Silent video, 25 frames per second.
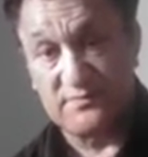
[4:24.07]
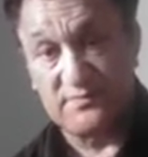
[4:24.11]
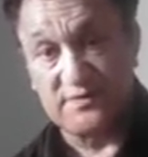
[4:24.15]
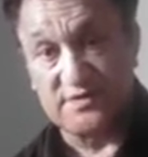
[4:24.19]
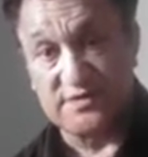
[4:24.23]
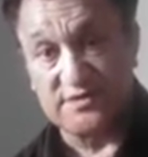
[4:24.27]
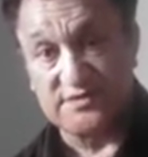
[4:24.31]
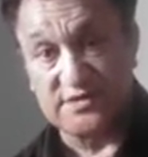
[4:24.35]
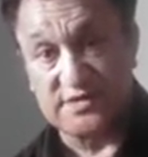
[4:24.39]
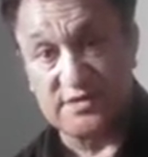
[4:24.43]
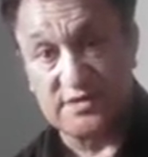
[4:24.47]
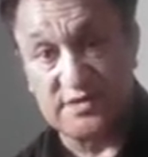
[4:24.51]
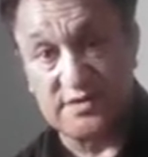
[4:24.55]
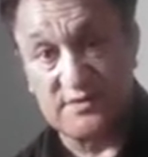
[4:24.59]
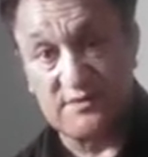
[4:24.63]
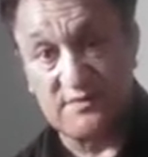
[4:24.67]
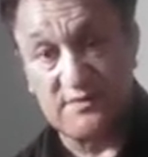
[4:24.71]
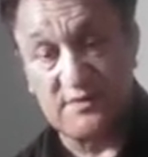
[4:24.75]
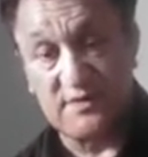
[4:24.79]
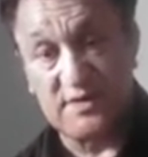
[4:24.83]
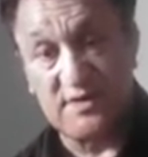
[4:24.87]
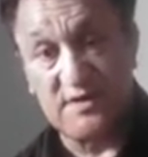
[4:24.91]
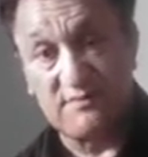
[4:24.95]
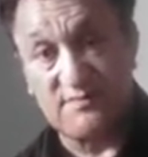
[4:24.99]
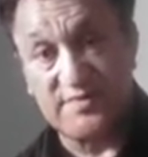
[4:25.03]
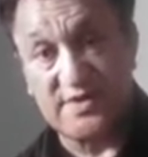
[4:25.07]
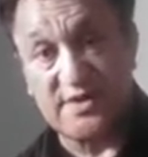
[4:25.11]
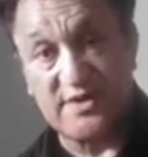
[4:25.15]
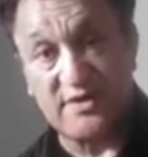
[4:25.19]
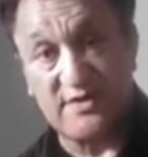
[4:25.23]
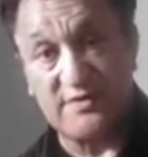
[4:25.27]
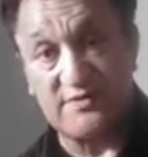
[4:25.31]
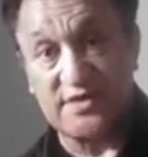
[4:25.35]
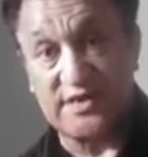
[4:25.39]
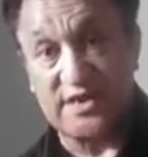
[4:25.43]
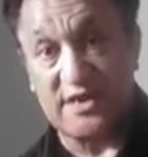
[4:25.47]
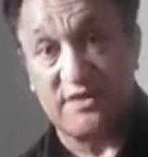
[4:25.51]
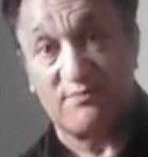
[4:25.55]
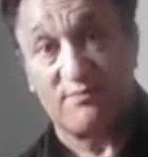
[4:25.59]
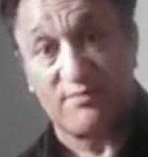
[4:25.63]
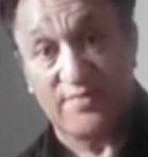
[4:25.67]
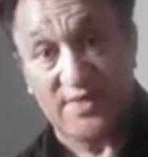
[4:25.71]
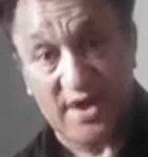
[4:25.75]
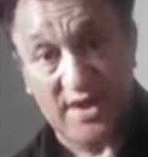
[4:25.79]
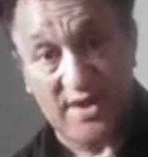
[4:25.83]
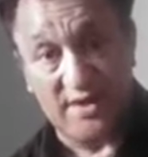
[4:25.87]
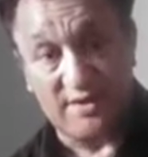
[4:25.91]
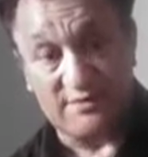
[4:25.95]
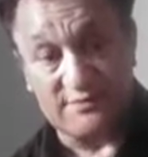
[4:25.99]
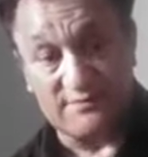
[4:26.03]
you see, Paraoni,
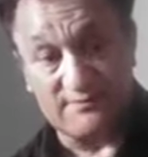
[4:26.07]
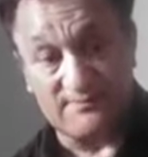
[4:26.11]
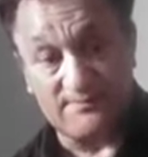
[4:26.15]
Brown,